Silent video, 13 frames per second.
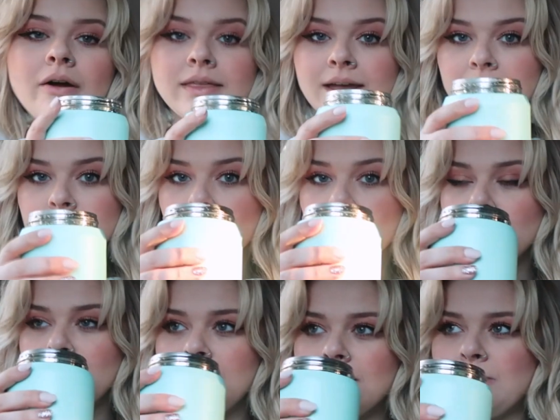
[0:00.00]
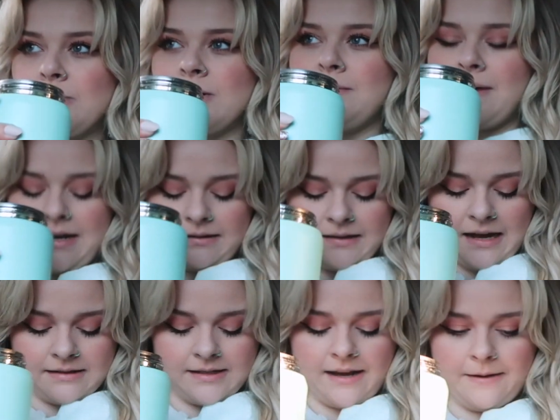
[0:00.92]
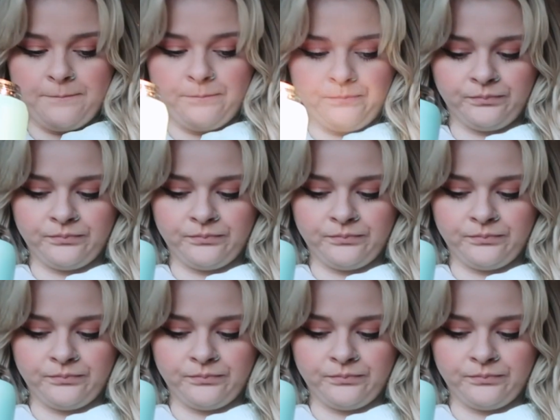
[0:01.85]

with like an oat milk pre-made latte.